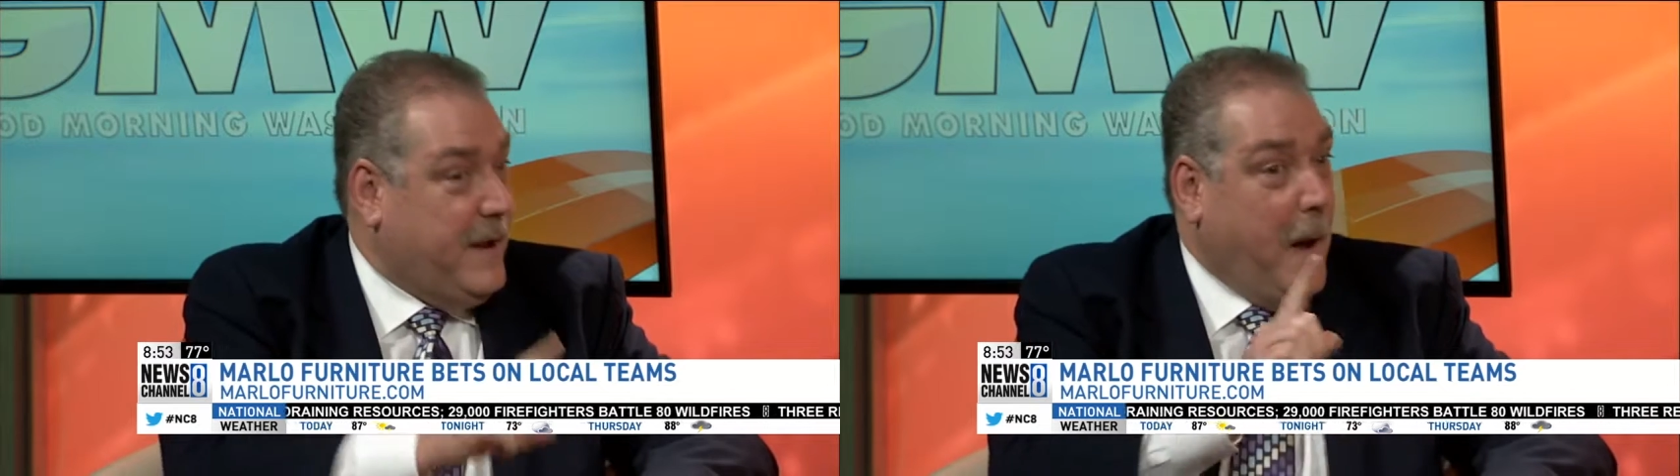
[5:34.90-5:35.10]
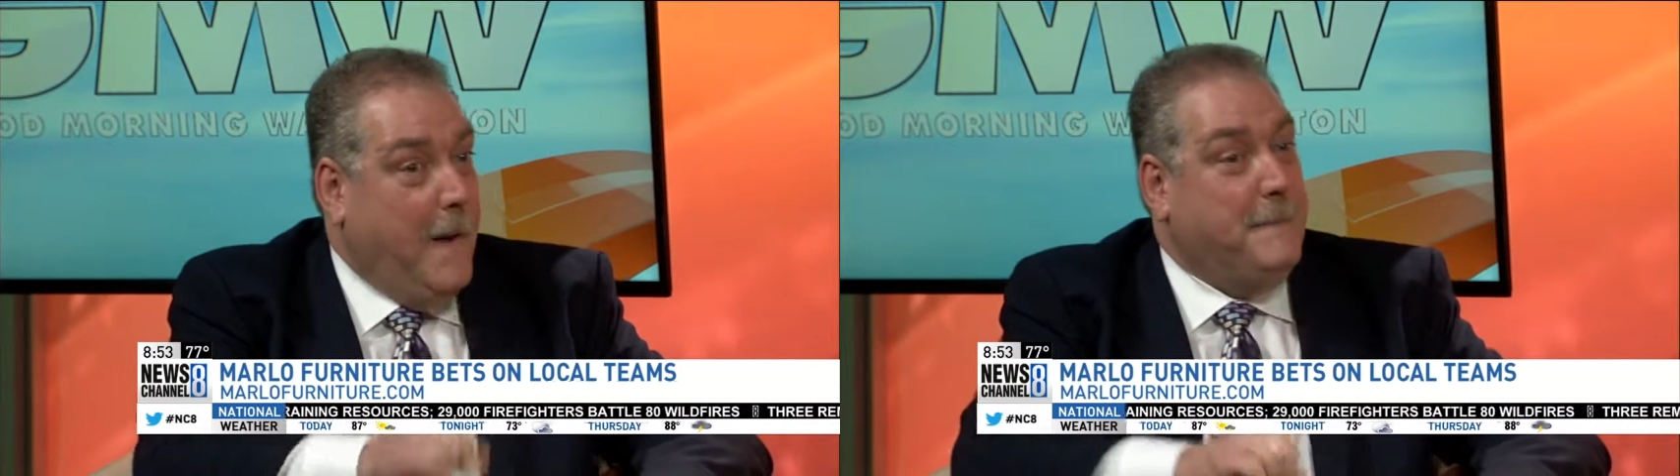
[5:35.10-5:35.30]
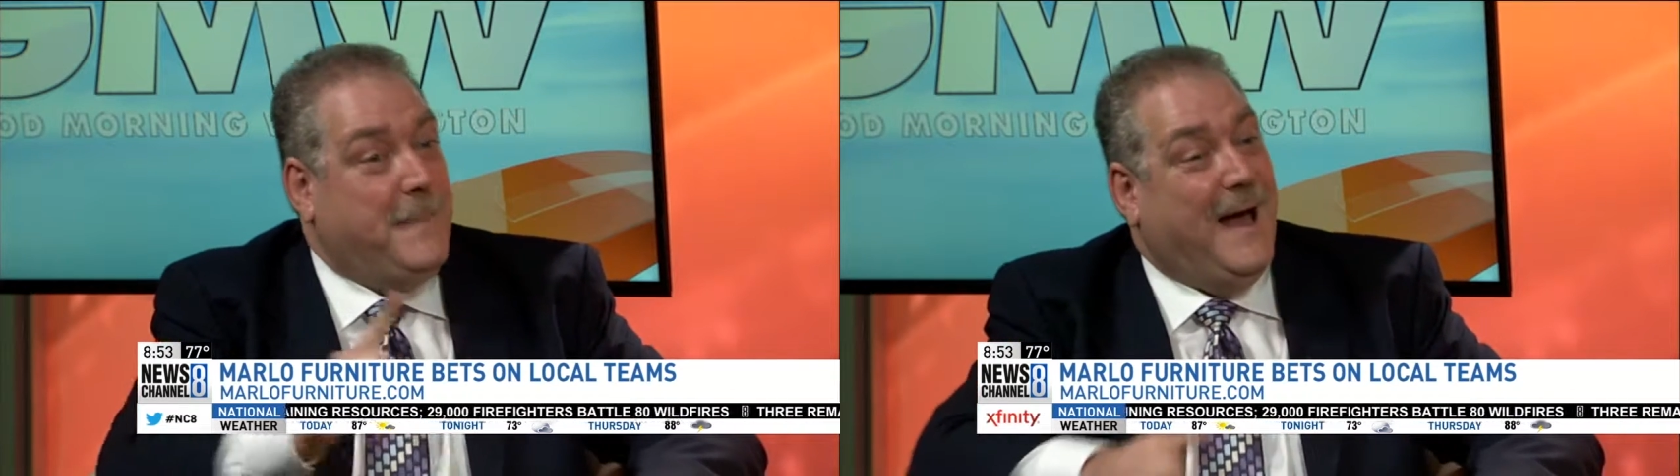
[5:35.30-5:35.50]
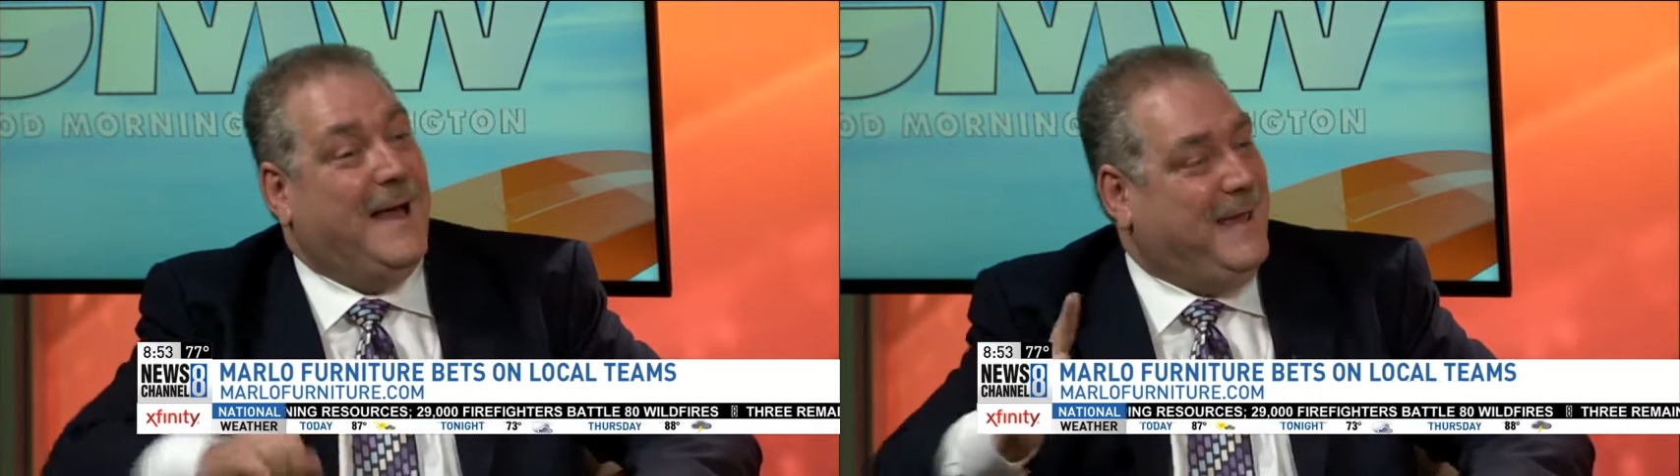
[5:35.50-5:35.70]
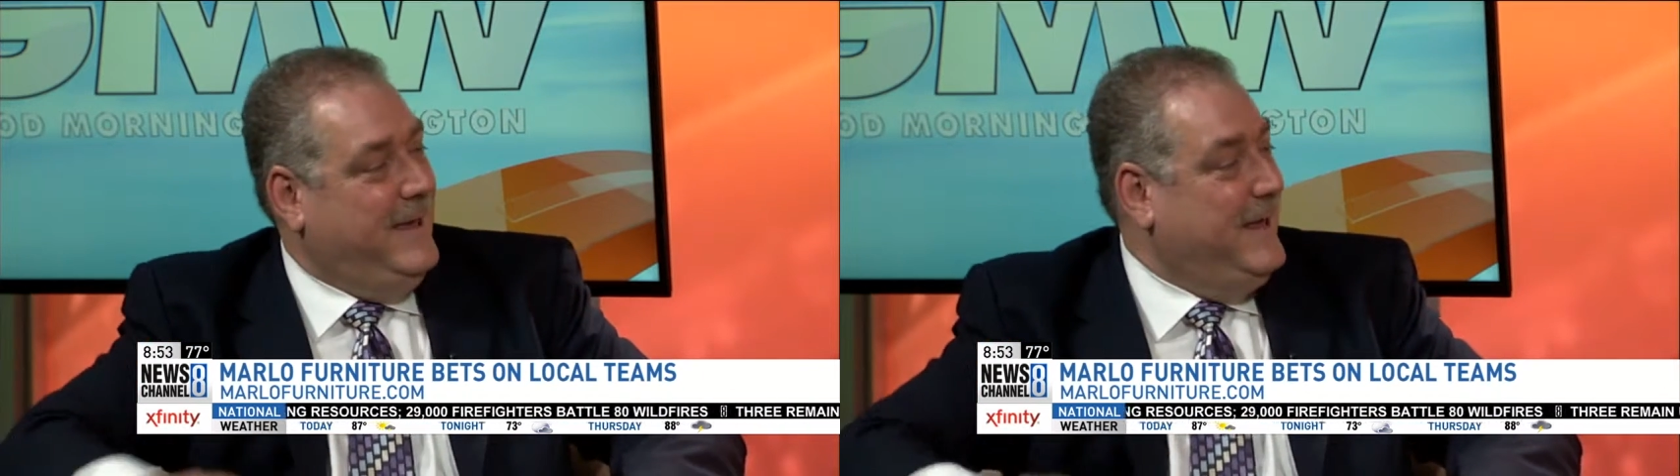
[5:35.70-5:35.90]
come
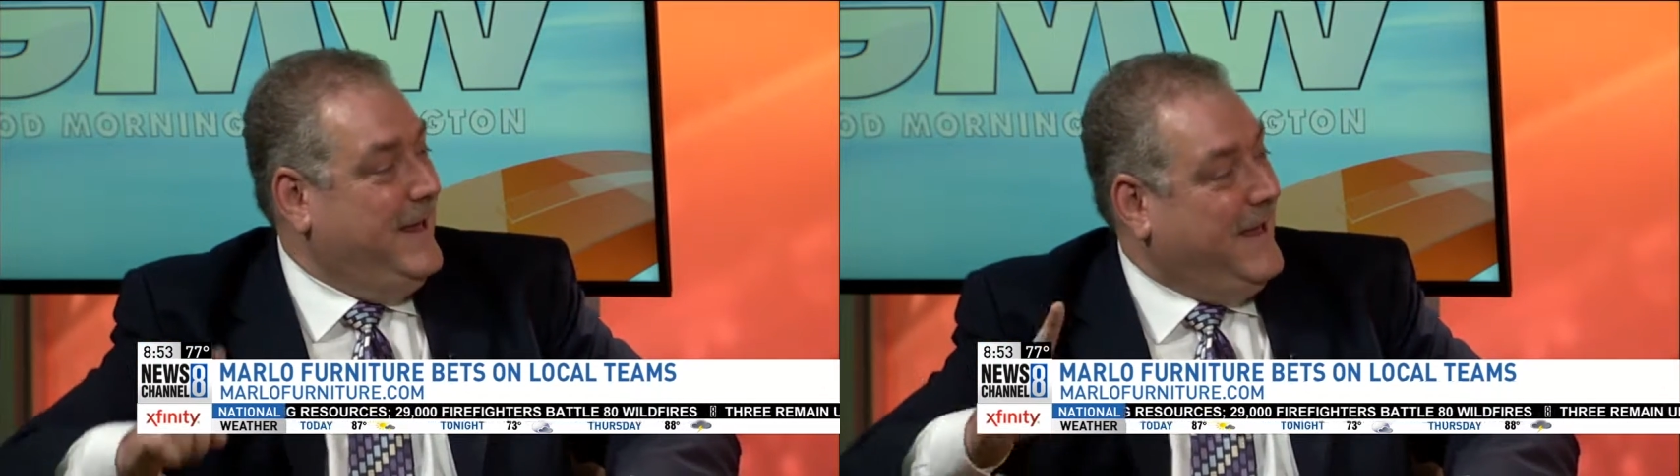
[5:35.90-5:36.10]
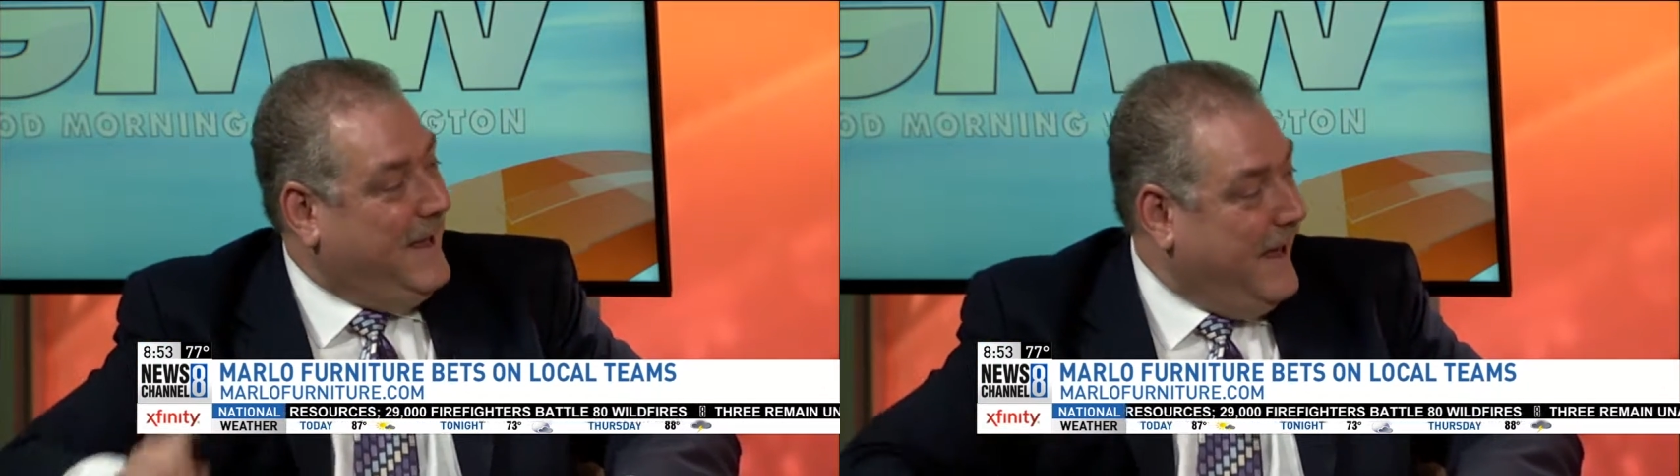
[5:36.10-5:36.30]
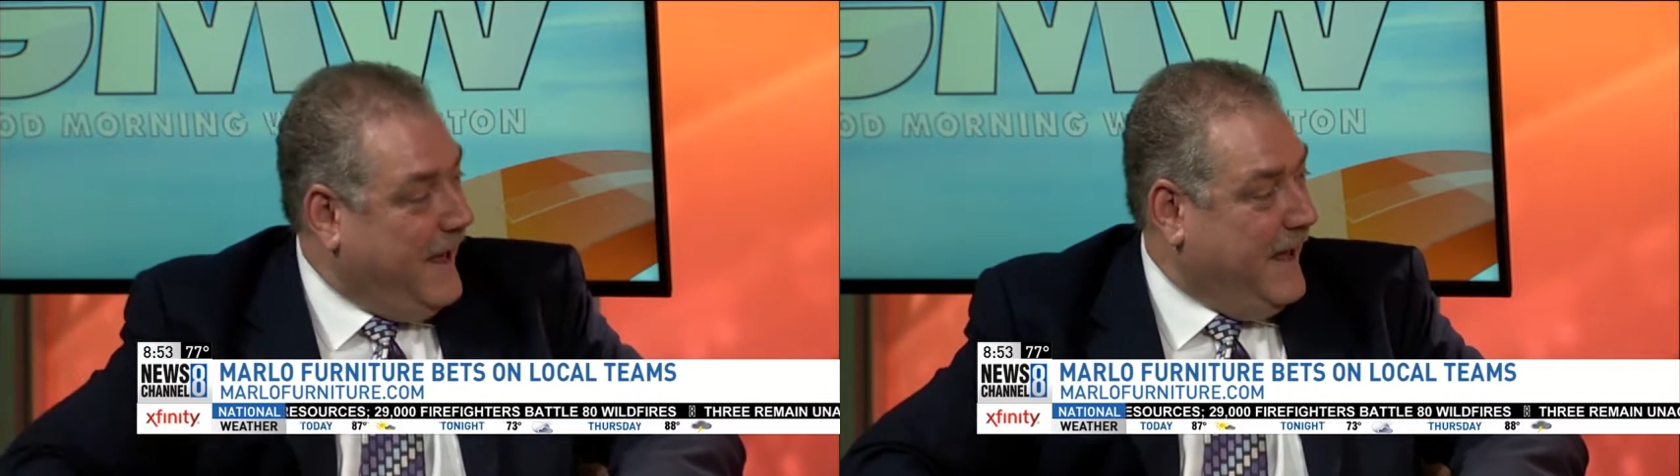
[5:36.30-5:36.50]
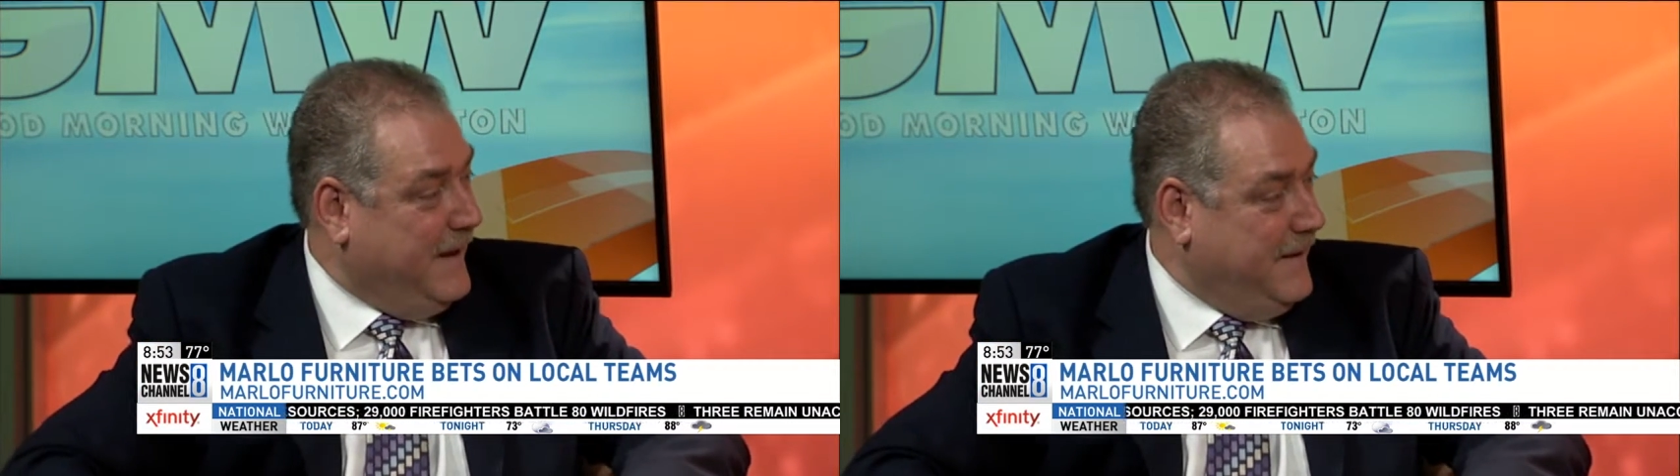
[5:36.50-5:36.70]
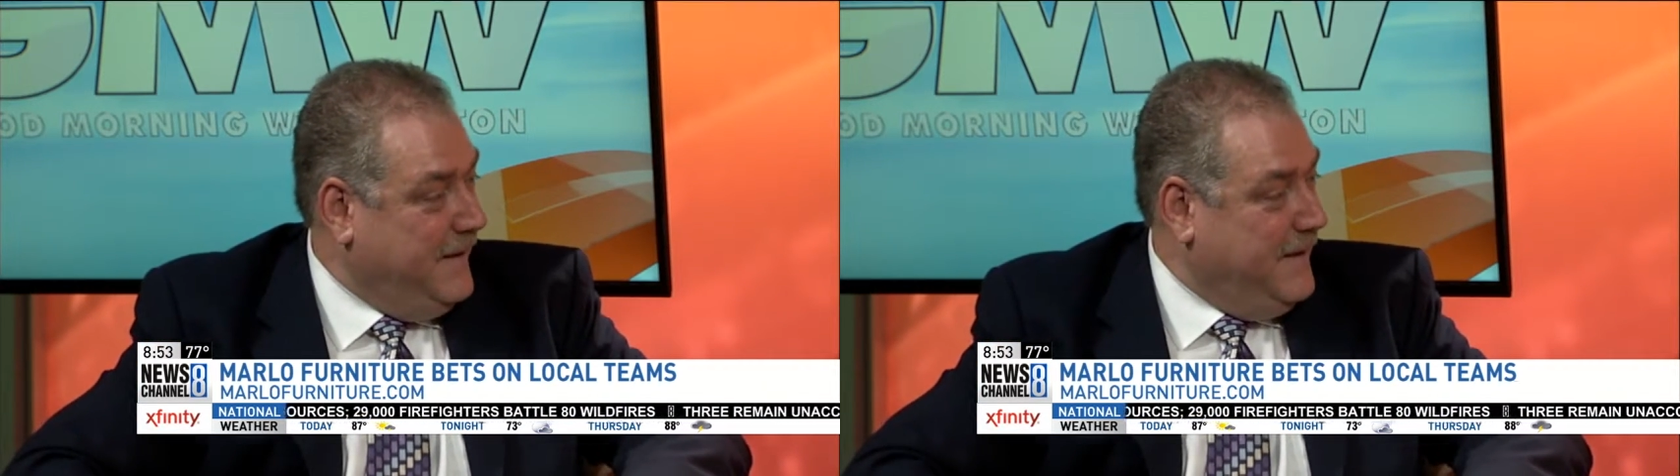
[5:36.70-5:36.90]
back in again